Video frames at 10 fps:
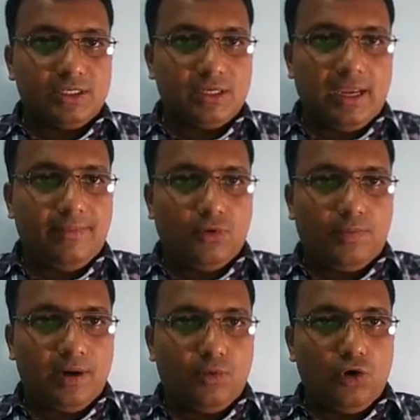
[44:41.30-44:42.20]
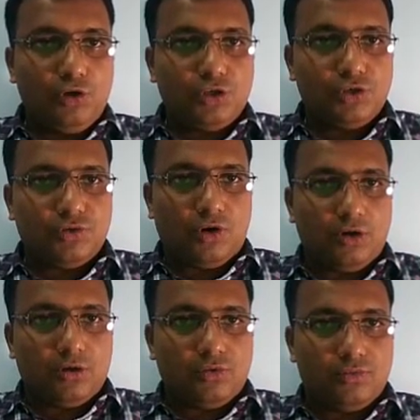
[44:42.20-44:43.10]
You just type
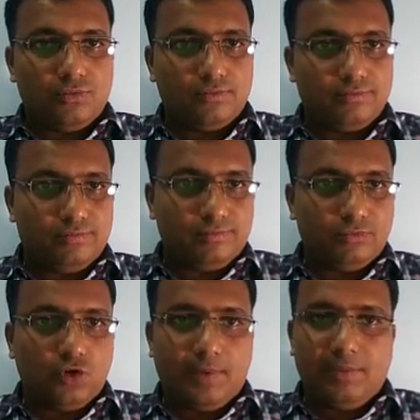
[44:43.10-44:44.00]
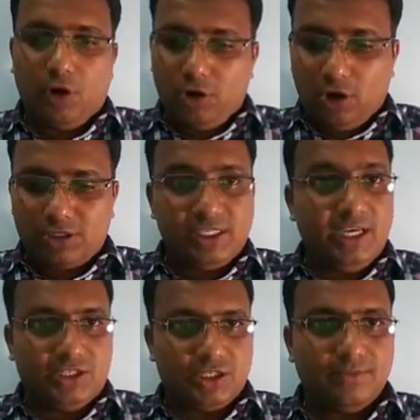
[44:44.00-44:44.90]
OpenBoard on a
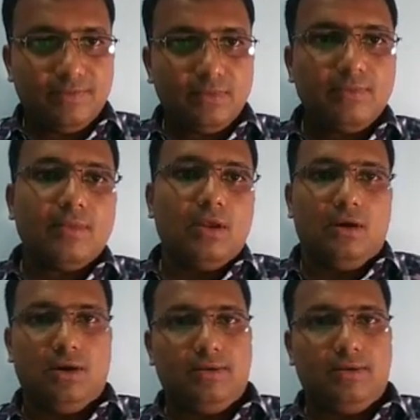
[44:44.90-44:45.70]
openboard.ch.